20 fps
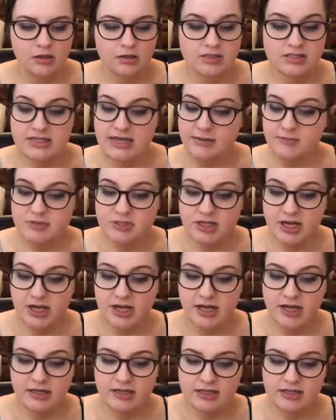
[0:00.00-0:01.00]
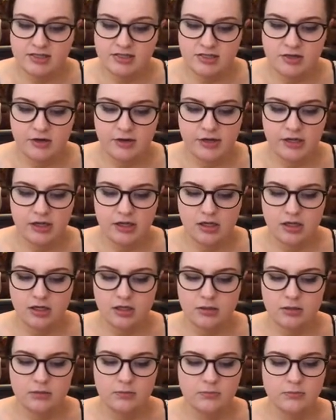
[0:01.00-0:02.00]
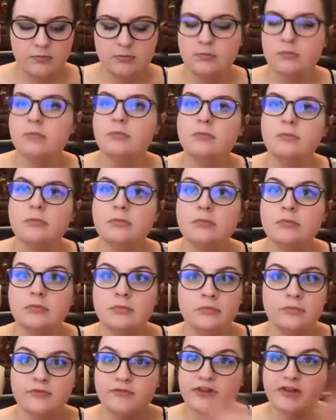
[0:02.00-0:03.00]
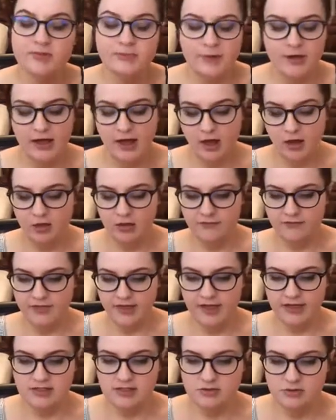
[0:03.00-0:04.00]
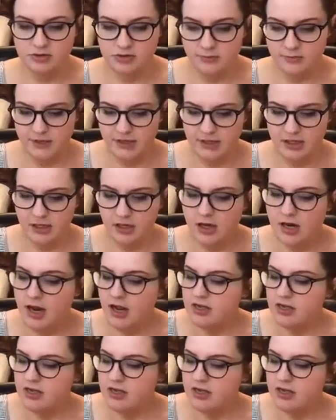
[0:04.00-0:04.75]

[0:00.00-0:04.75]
Snapchat, Instagram, Facebook, all of that social media.